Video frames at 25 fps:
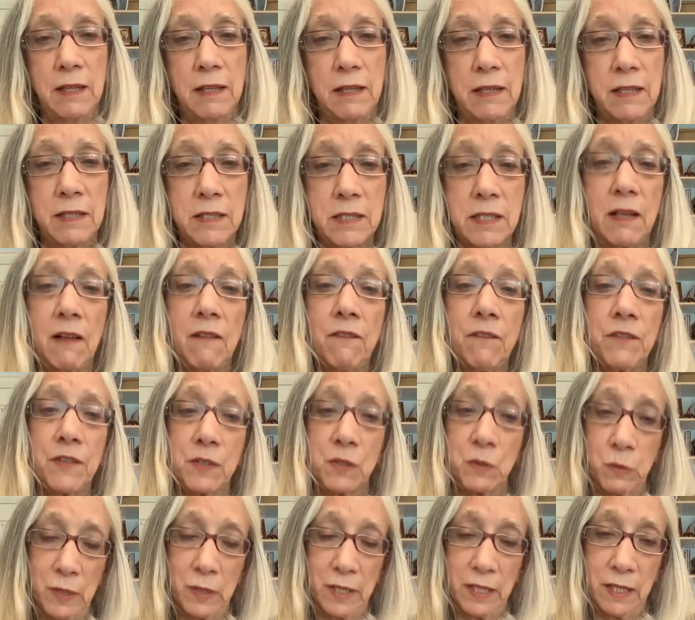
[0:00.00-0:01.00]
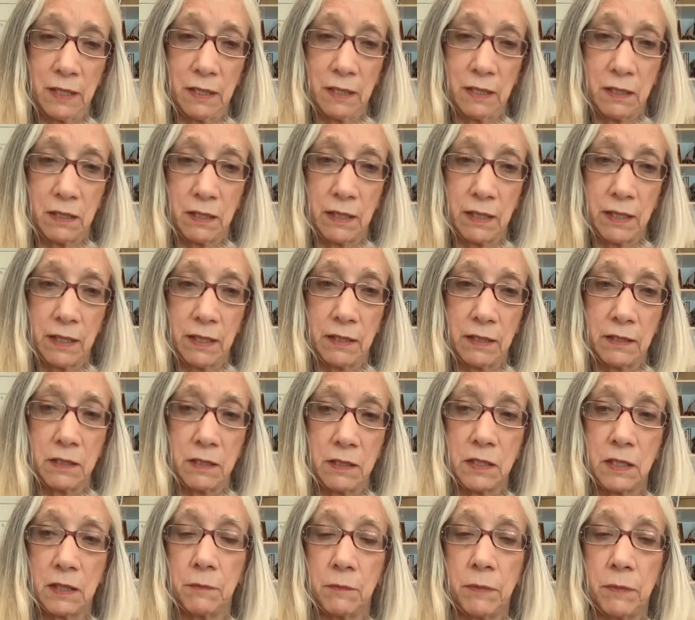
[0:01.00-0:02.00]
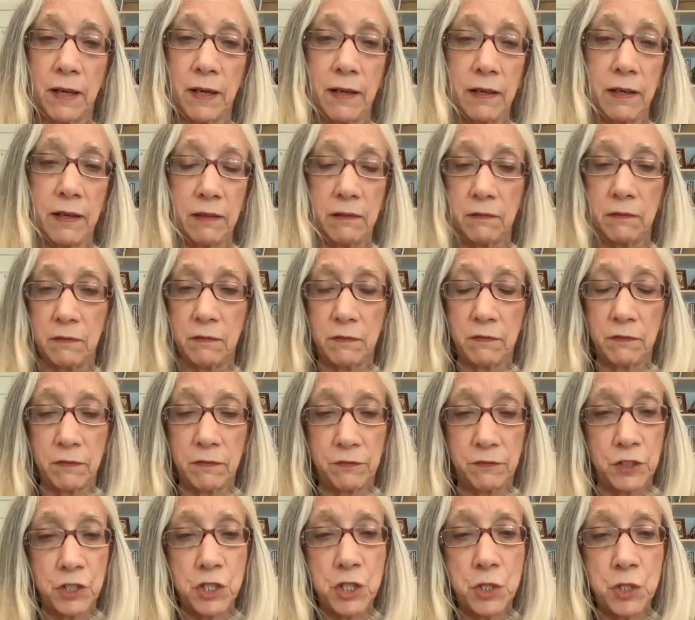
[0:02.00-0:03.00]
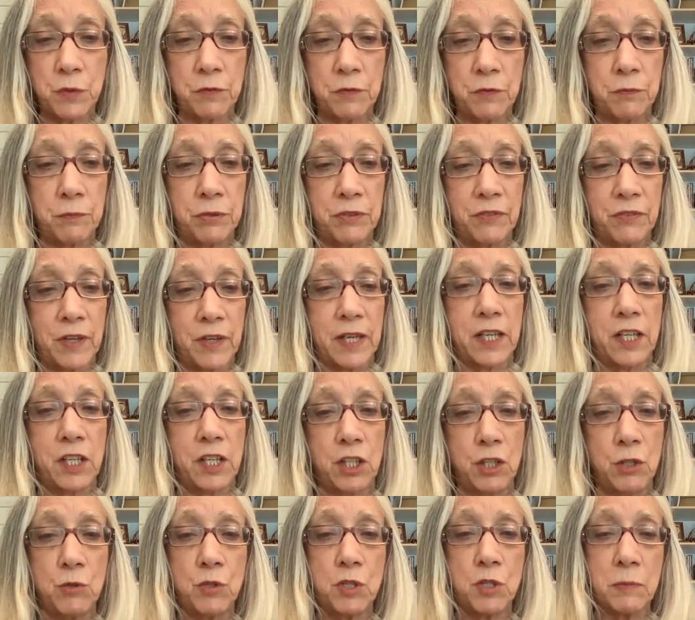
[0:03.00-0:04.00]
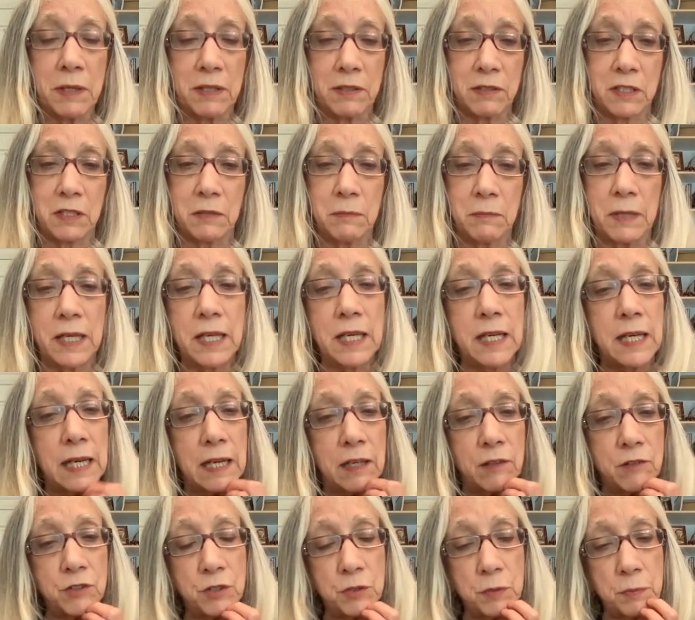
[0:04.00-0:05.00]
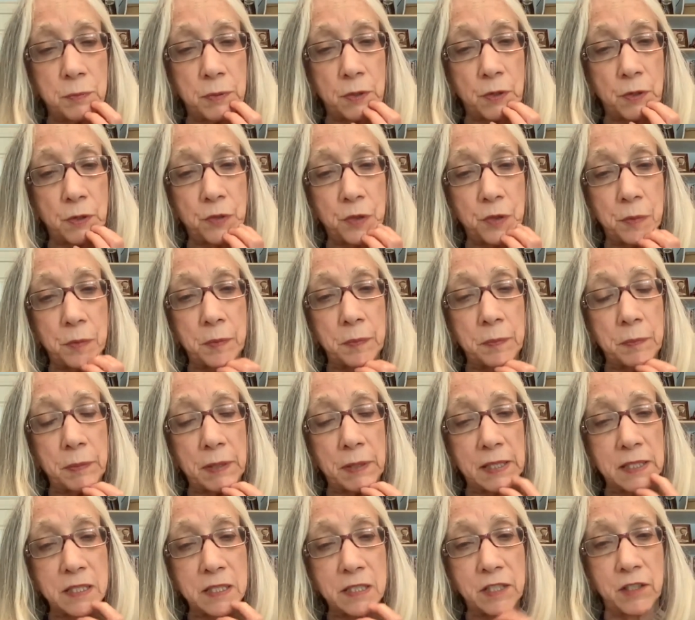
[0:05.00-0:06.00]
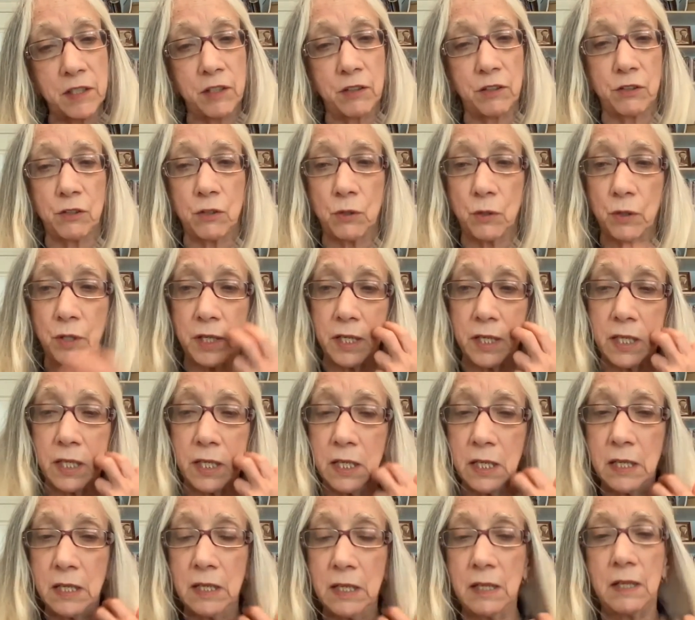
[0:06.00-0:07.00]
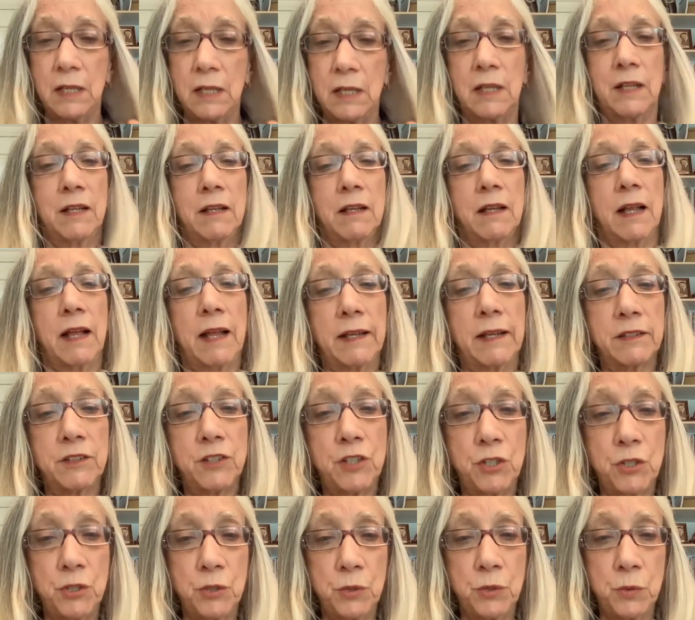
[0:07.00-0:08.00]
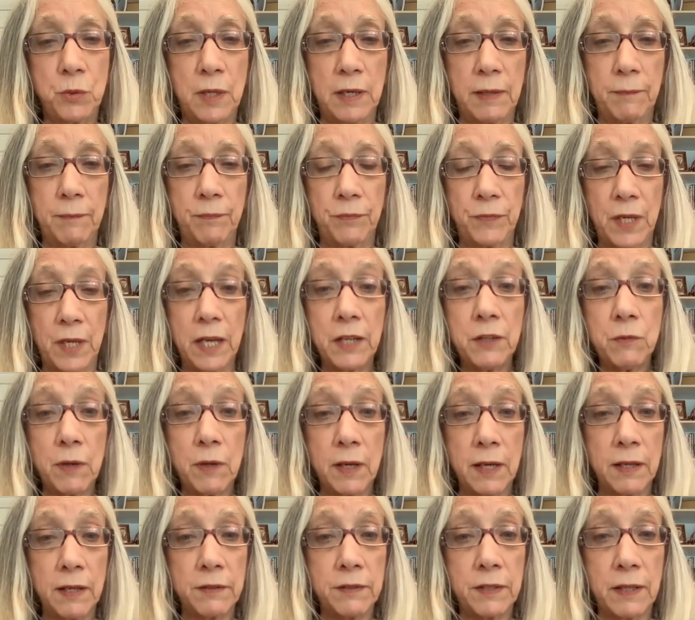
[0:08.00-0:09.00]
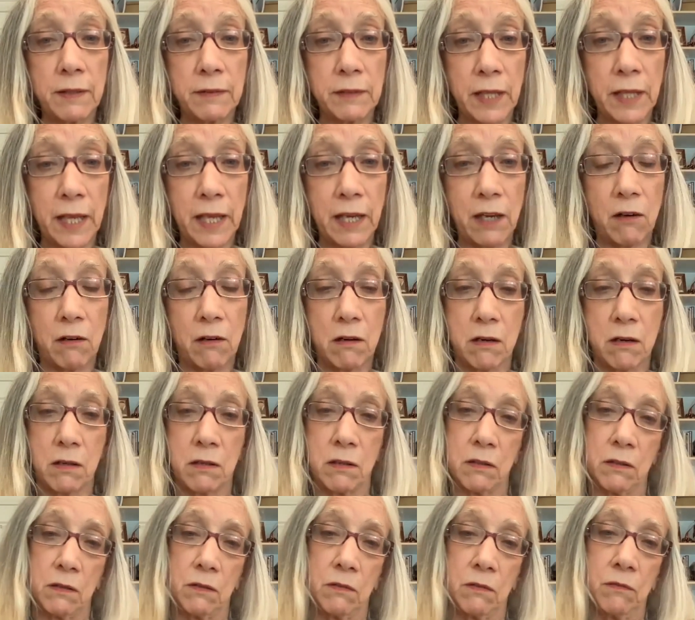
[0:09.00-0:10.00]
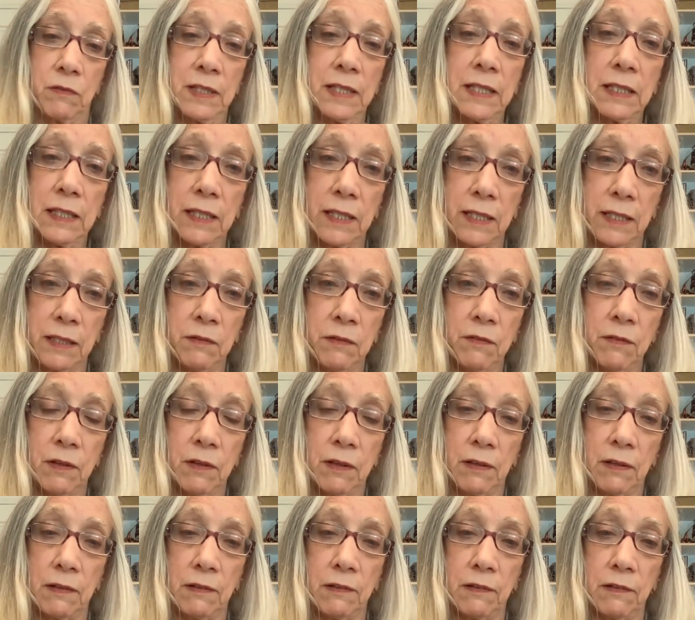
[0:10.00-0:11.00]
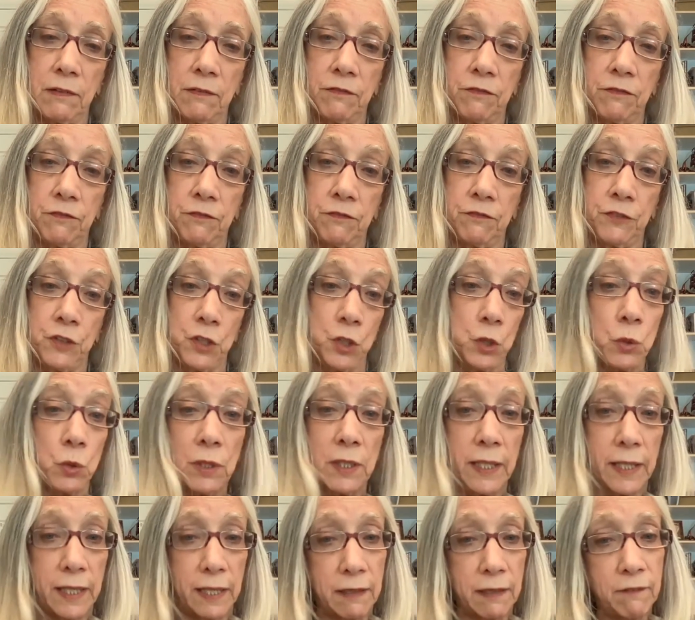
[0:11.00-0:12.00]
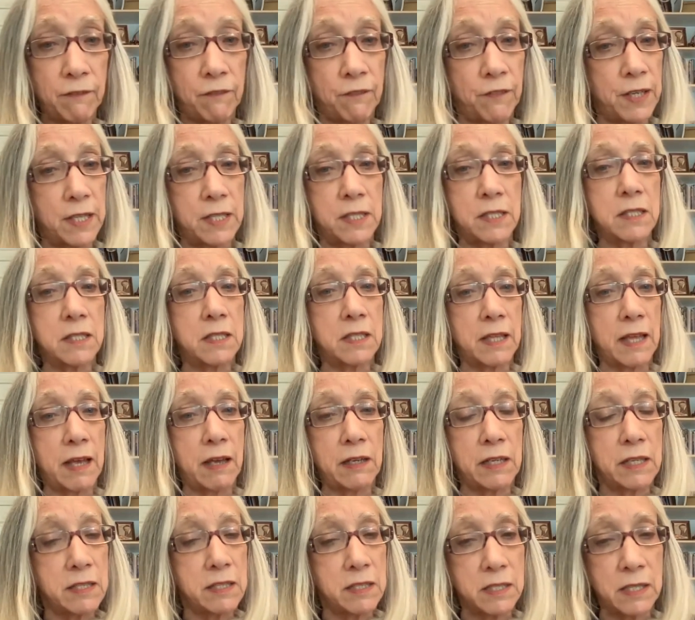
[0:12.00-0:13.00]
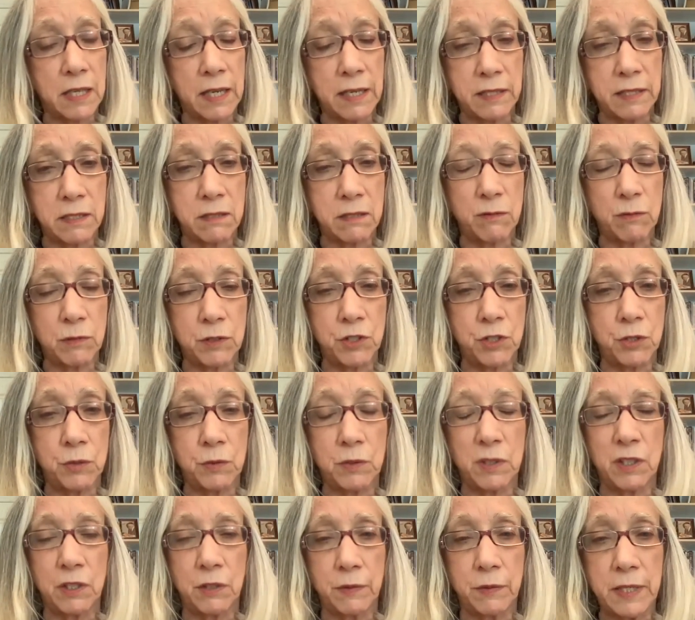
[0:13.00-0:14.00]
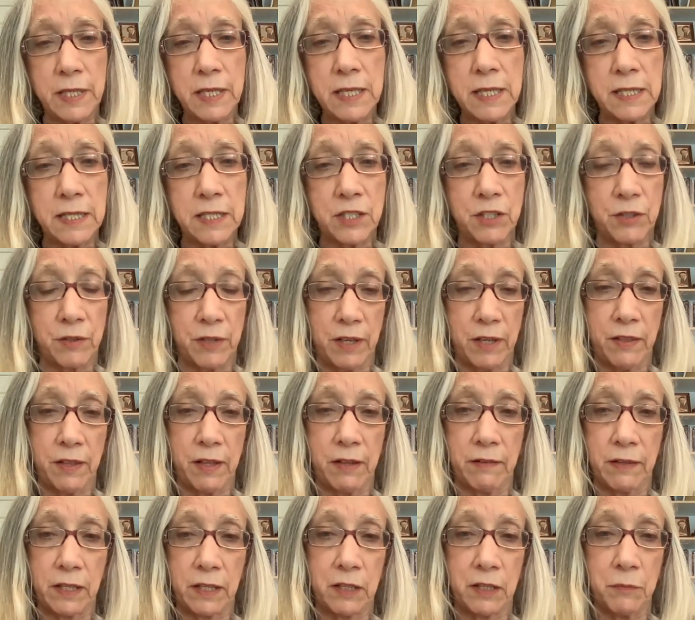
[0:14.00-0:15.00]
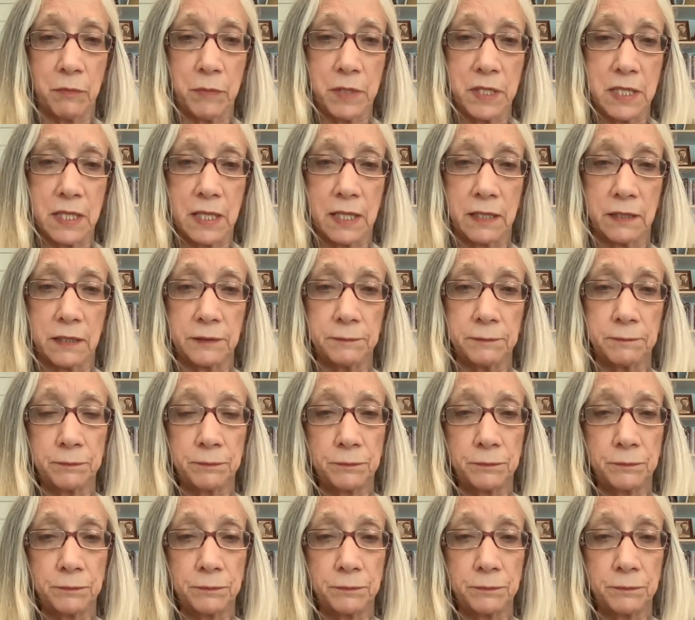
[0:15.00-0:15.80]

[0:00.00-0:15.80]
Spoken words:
itself as weak, and by virtue of providing huge amounts of money now to both the Palestinian Authority and to UNRWA, that they are really fueling funds that incite. Would you agree? And is there anything that can be done?